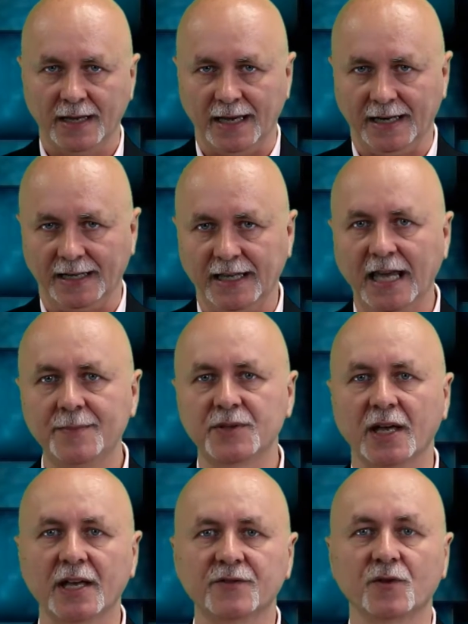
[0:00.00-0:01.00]
And it keeps
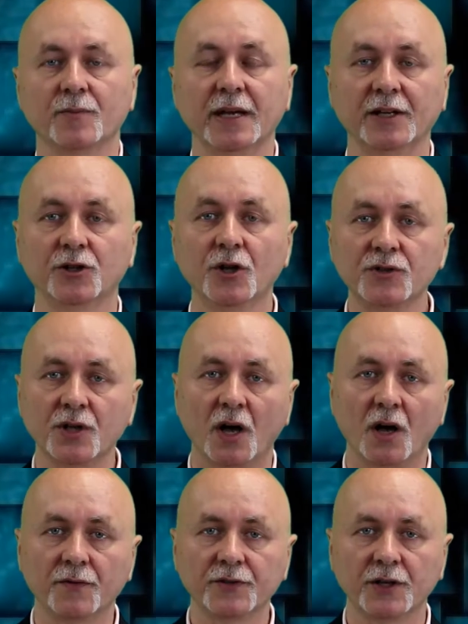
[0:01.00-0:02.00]
us from being too
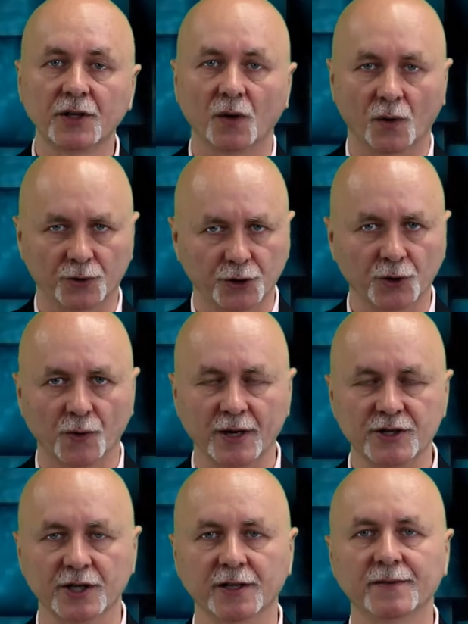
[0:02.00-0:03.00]
soft or too
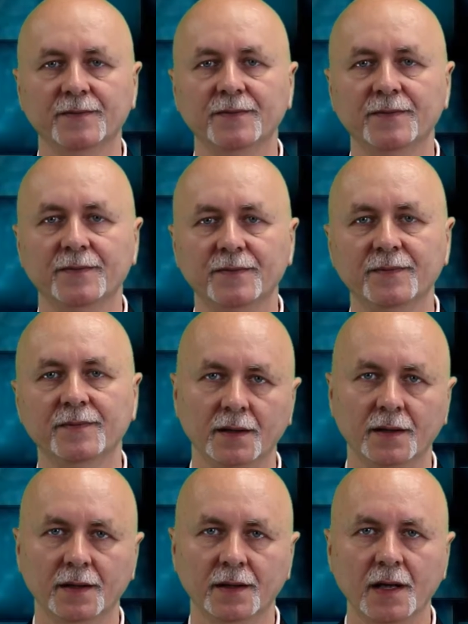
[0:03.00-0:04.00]
rigid.
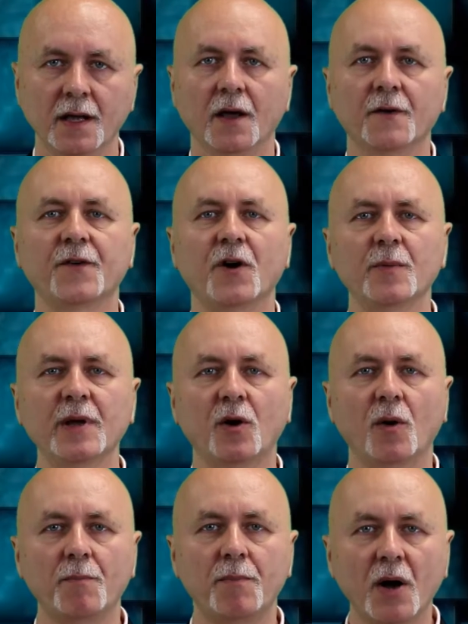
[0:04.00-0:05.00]
Affirming
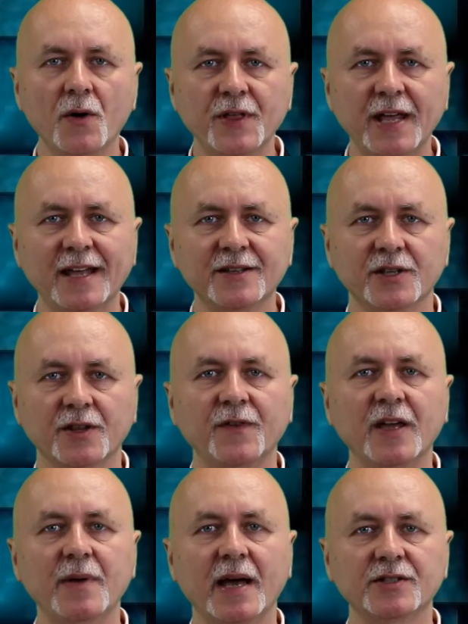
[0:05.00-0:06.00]
on both ends of the
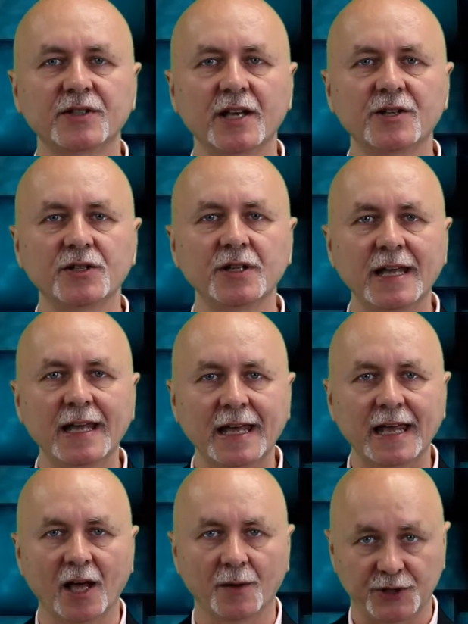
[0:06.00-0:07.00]
feedback session
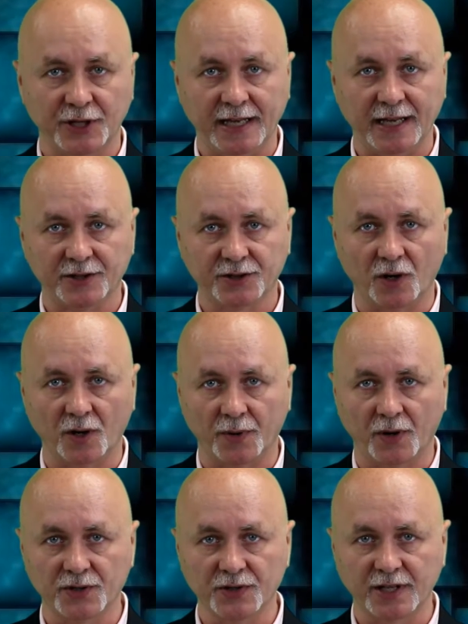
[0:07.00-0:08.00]
helps to kickstart a
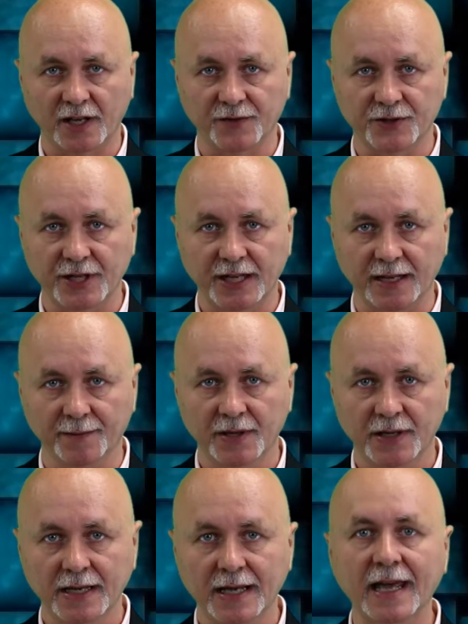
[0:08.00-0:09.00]
person's self-esteem
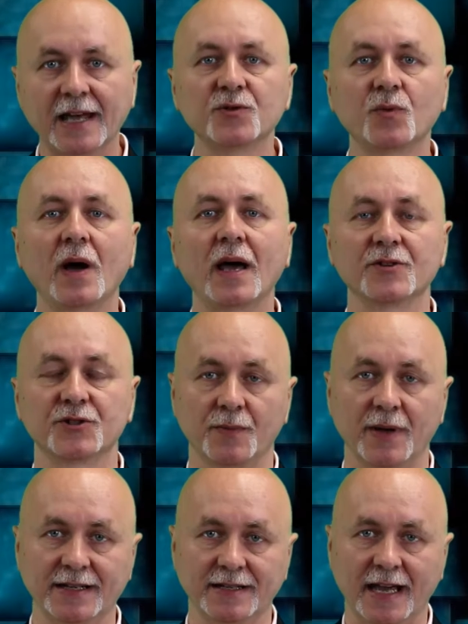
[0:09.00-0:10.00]
as well as to
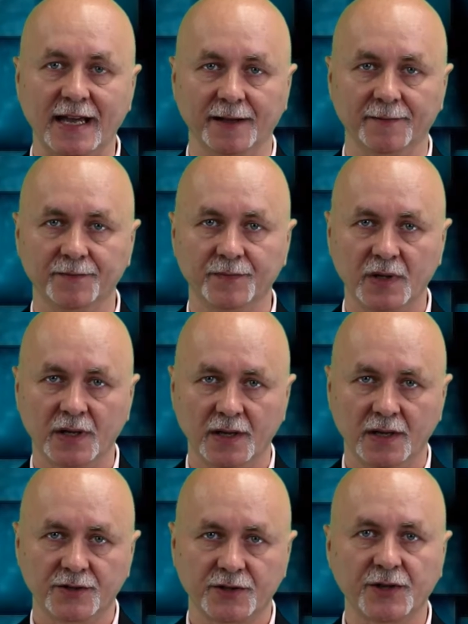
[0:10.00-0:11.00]
maintain it,
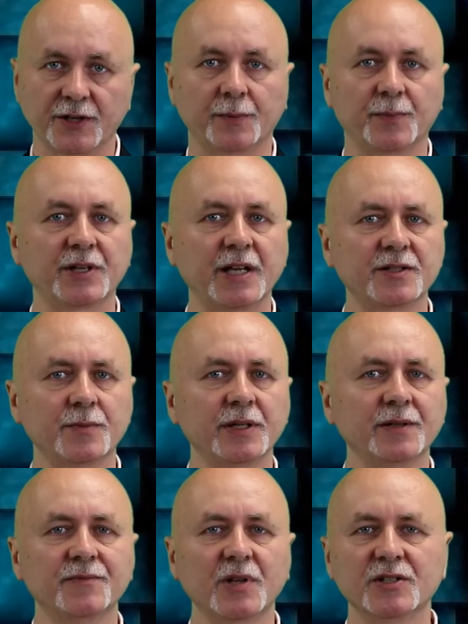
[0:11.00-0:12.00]
so that the
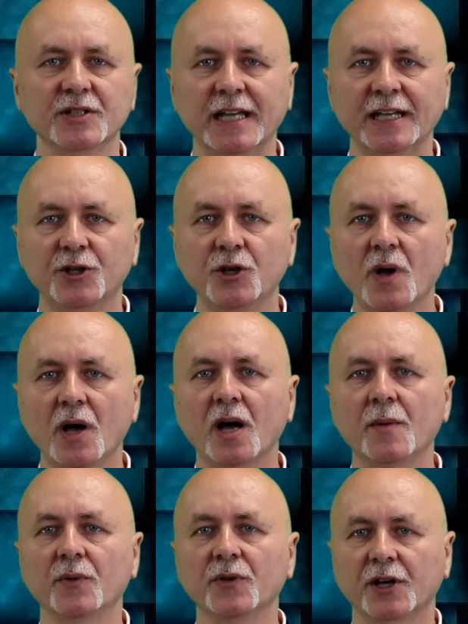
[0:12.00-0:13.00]
participant doesn't get too hung
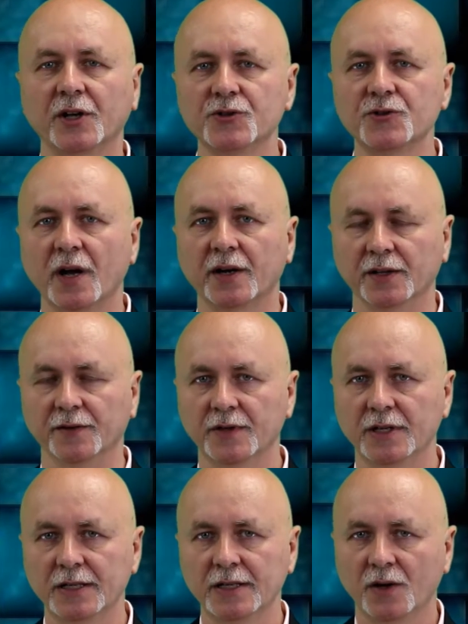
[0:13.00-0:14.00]
up on the constructive
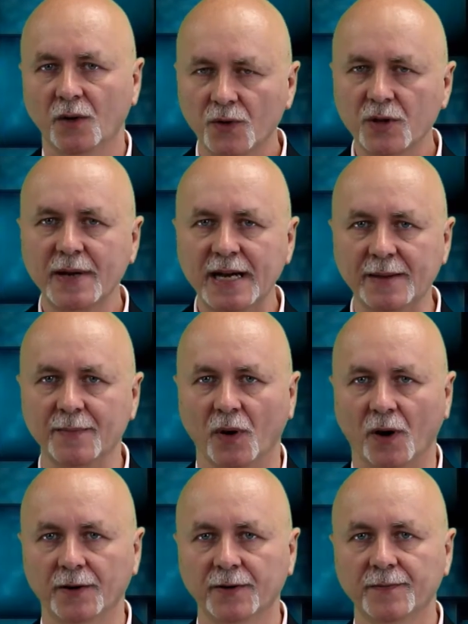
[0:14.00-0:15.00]
or the meaty
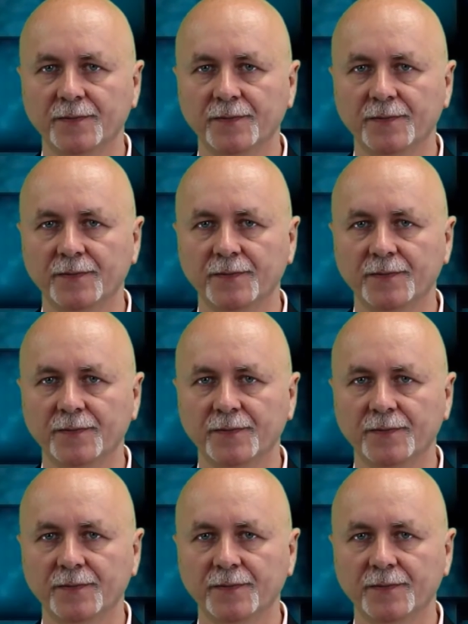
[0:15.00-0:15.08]
part.